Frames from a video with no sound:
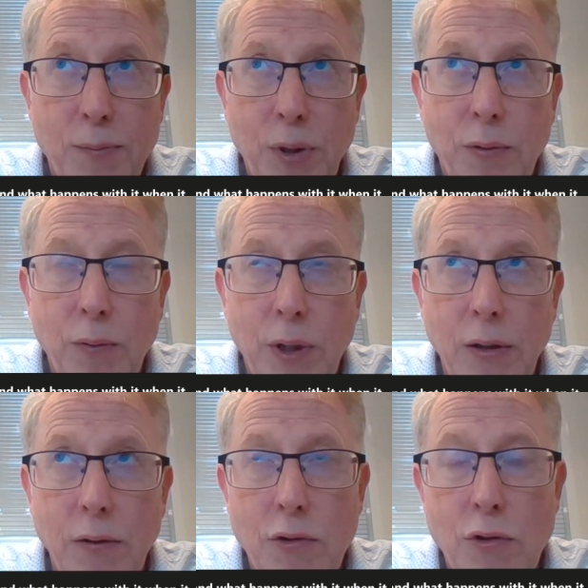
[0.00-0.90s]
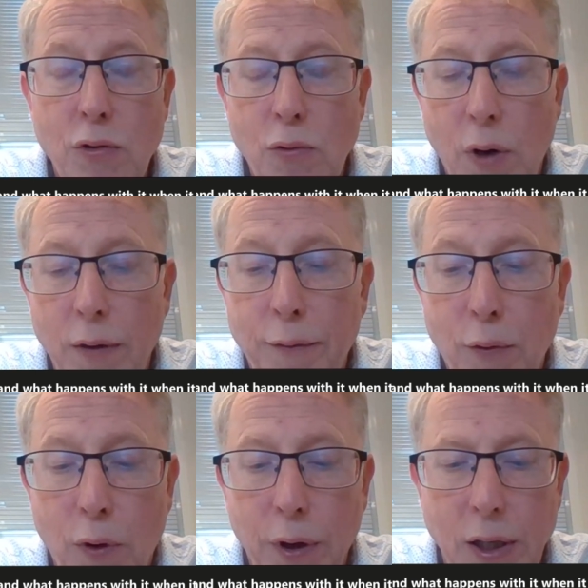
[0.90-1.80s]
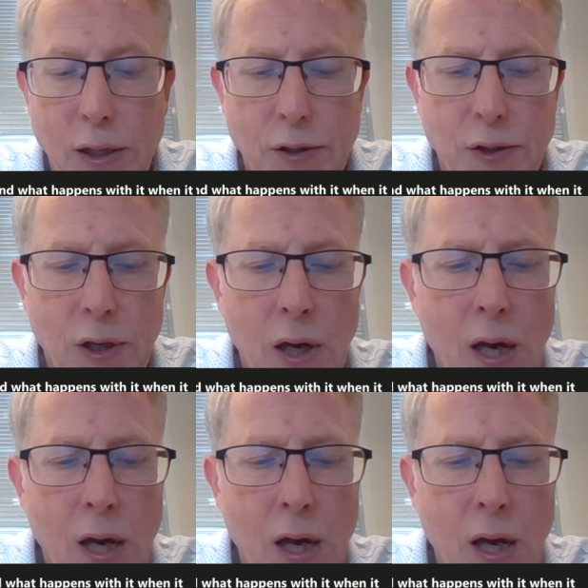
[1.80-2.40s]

between 2 and 4 years.